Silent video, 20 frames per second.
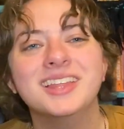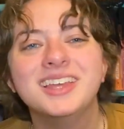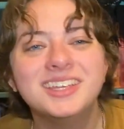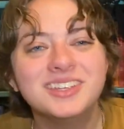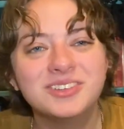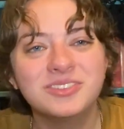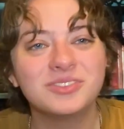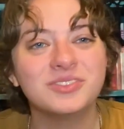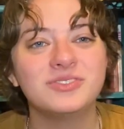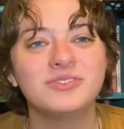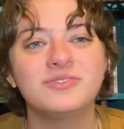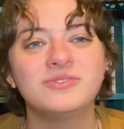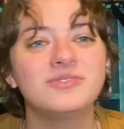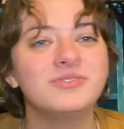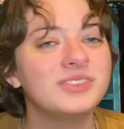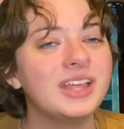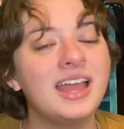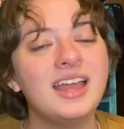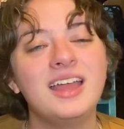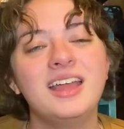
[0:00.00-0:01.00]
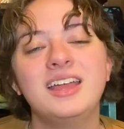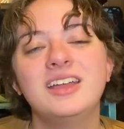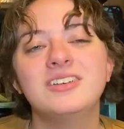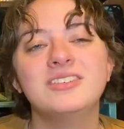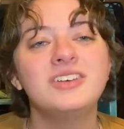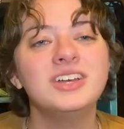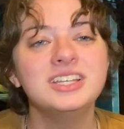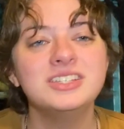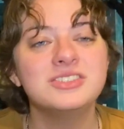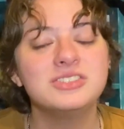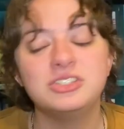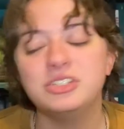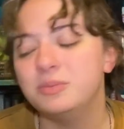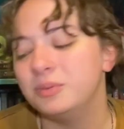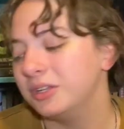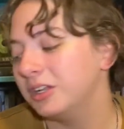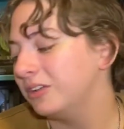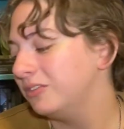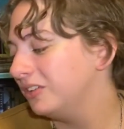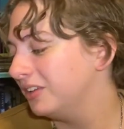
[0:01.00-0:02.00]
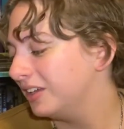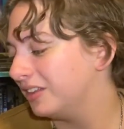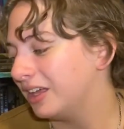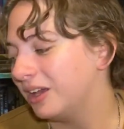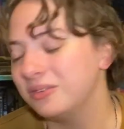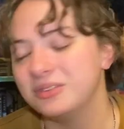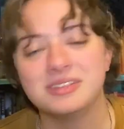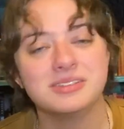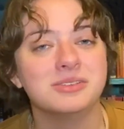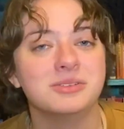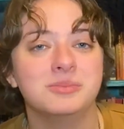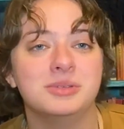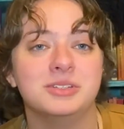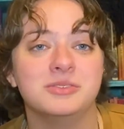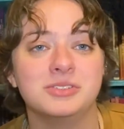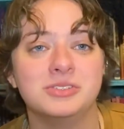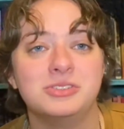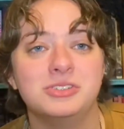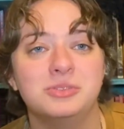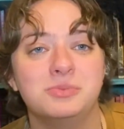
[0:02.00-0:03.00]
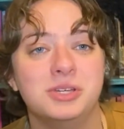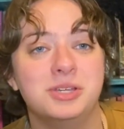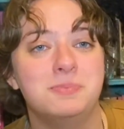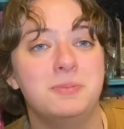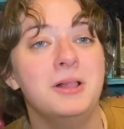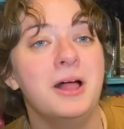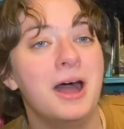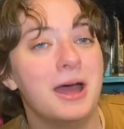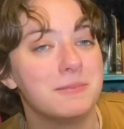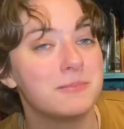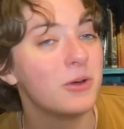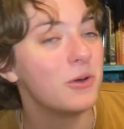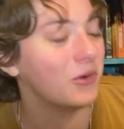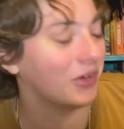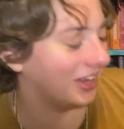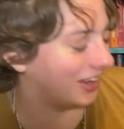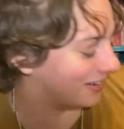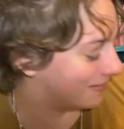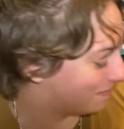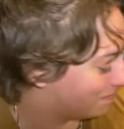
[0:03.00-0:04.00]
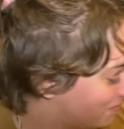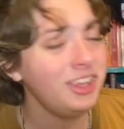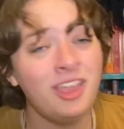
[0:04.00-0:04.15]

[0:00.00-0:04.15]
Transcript: Like, just fucking stupid. I feel like that was a little bit of a stupid plot point.